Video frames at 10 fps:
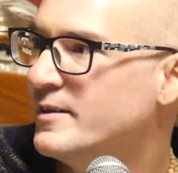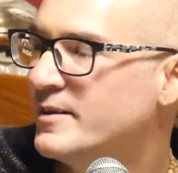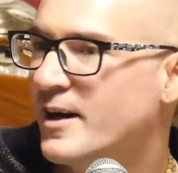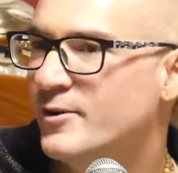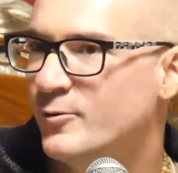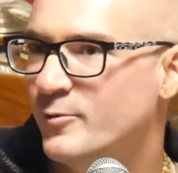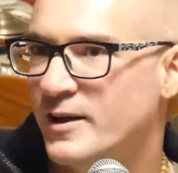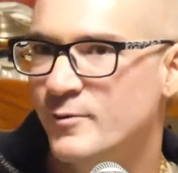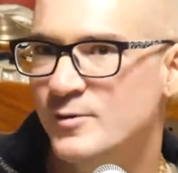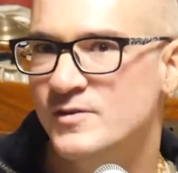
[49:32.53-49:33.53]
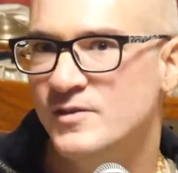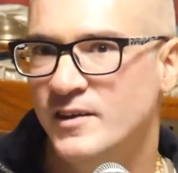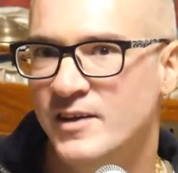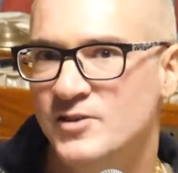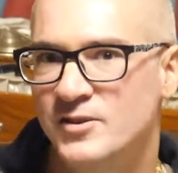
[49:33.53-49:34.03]
I know when I was a
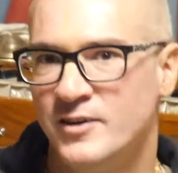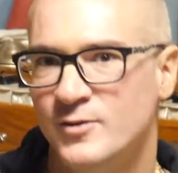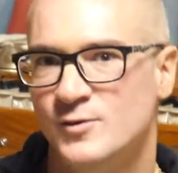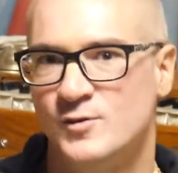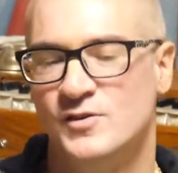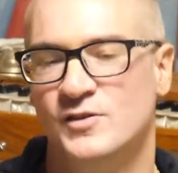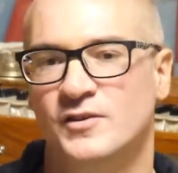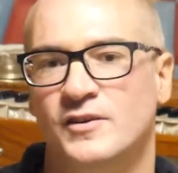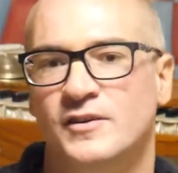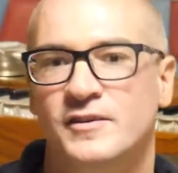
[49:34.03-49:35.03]
teenager, I used to sit in